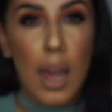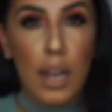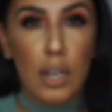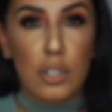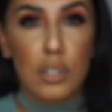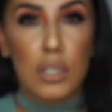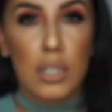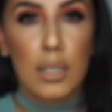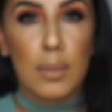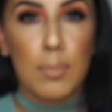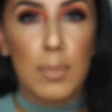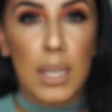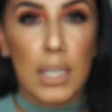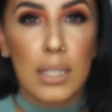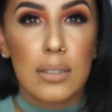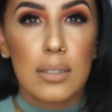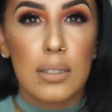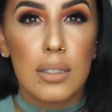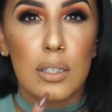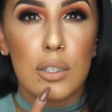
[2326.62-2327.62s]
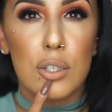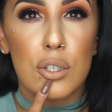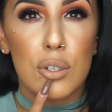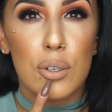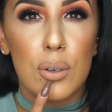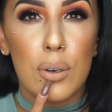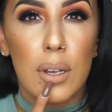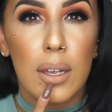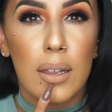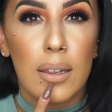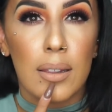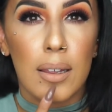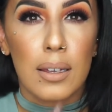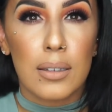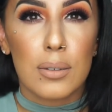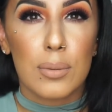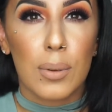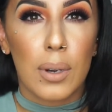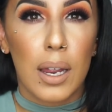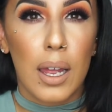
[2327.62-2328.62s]
actually mixed the two and
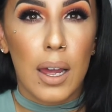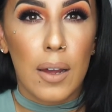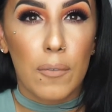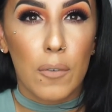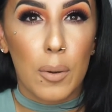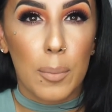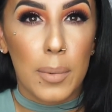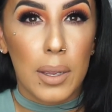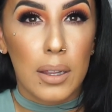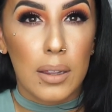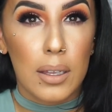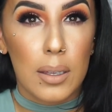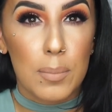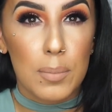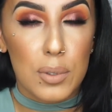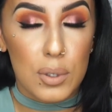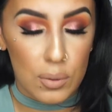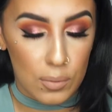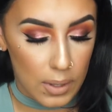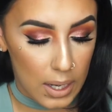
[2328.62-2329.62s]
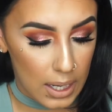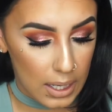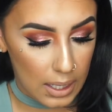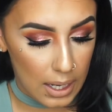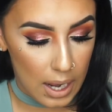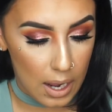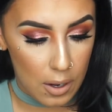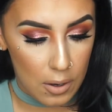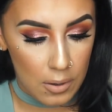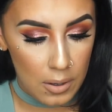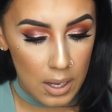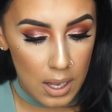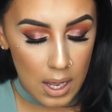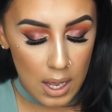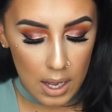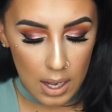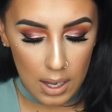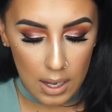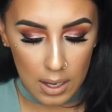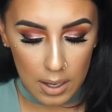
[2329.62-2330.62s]
that's what I have on my lips right now.
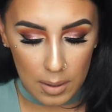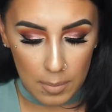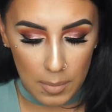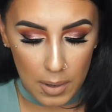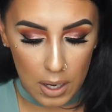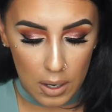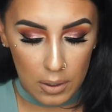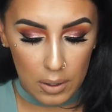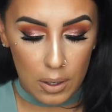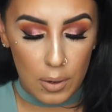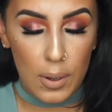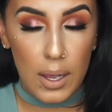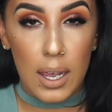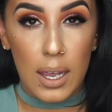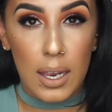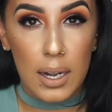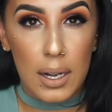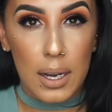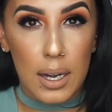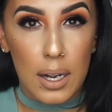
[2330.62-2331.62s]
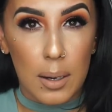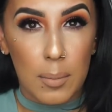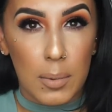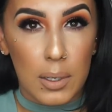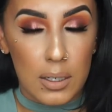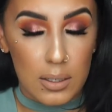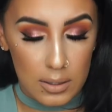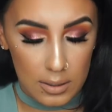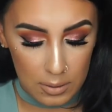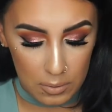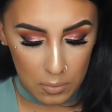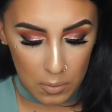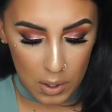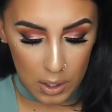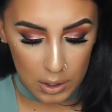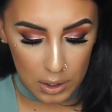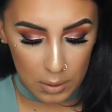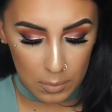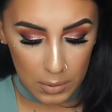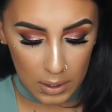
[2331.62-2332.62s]
Um, I'll go ahead and I'm going to
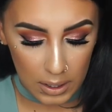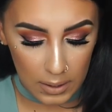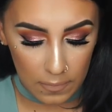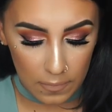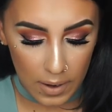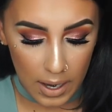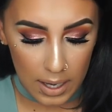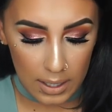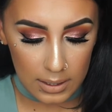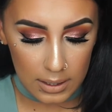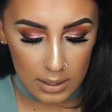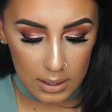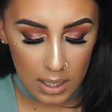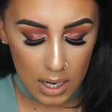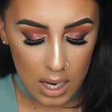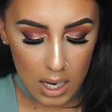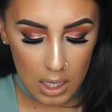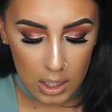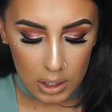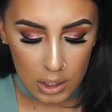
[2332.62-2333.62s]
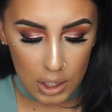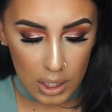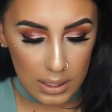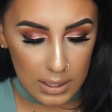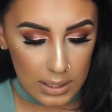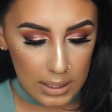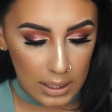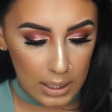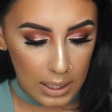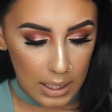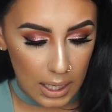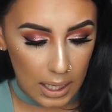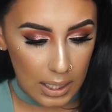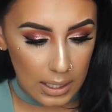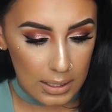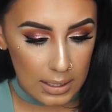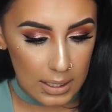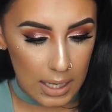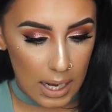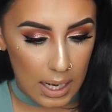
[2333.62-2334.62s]
swatch them really fast just in
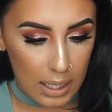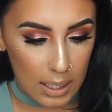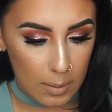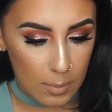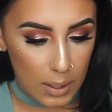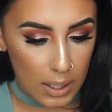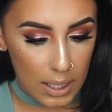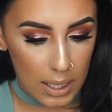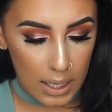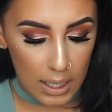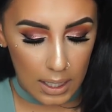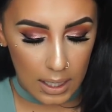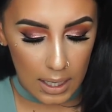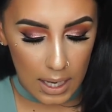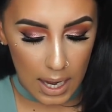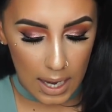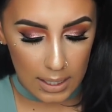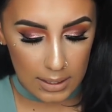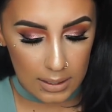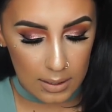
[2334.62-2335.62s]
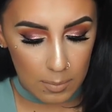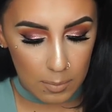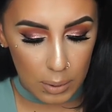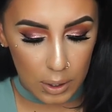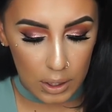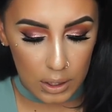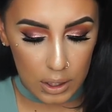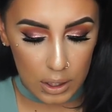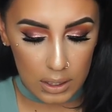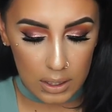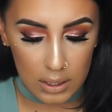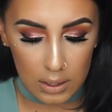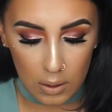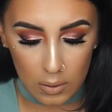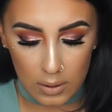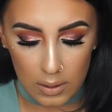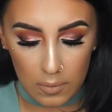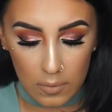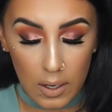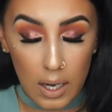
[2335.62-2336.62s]
case anybody hasn't purchased
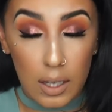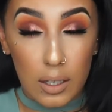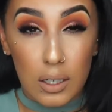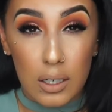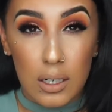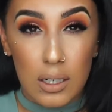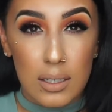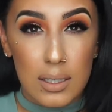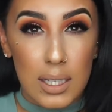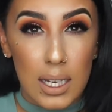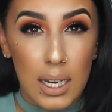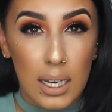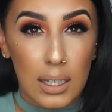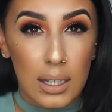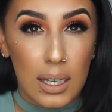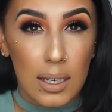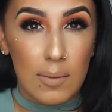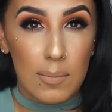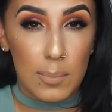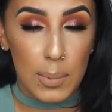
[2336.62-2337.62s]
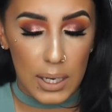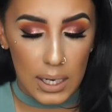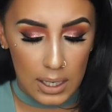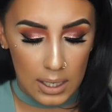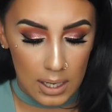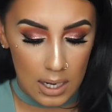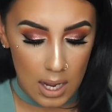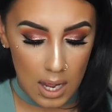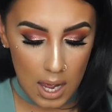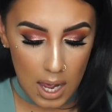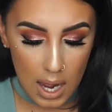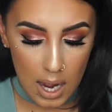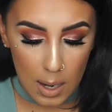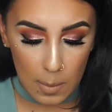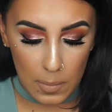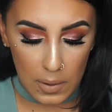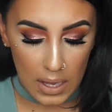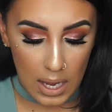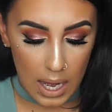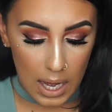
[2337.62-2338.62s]
Dose of Colors and they've been
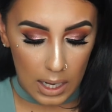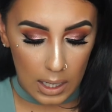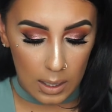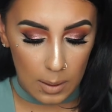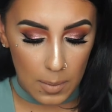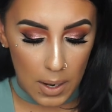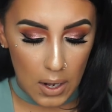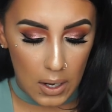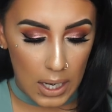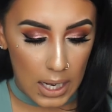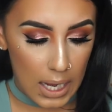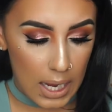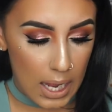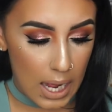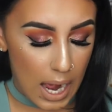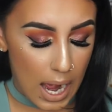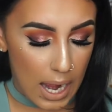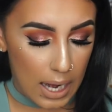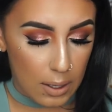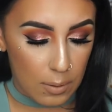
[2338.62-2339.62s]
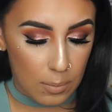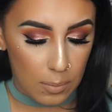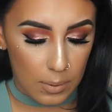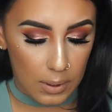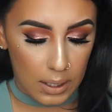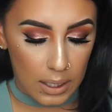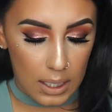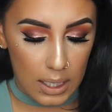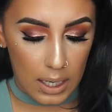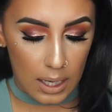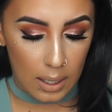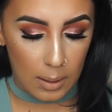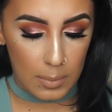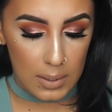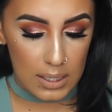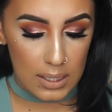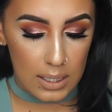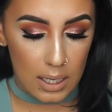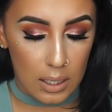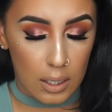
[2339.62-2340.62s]
up in the air about it. I really am
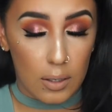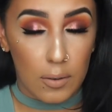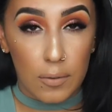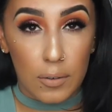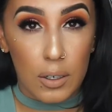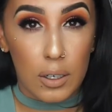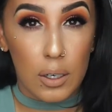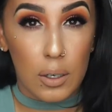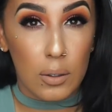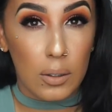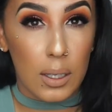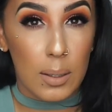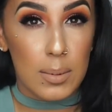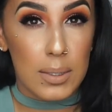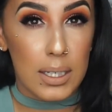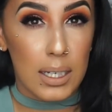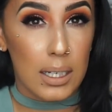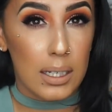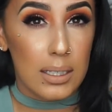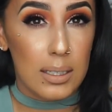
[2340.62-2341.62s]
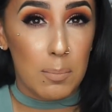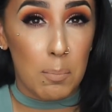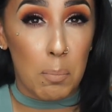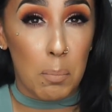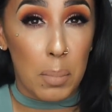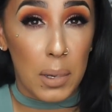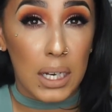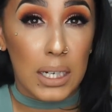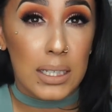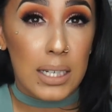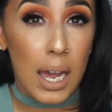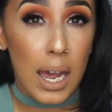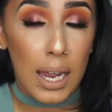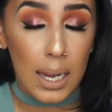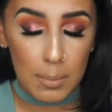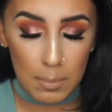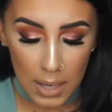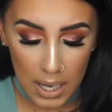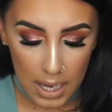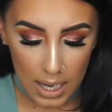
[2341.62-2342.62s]
a sucker for nude lipsticks big
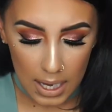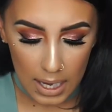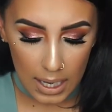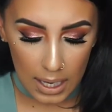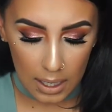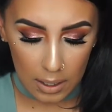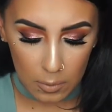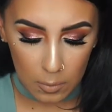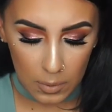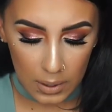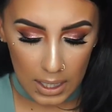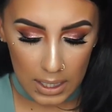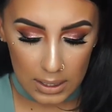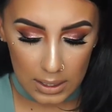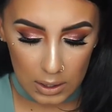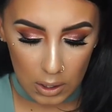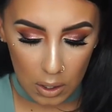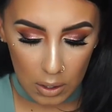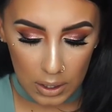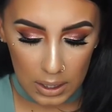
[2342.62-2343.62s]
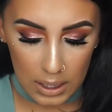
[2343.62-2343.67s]
time and when I saw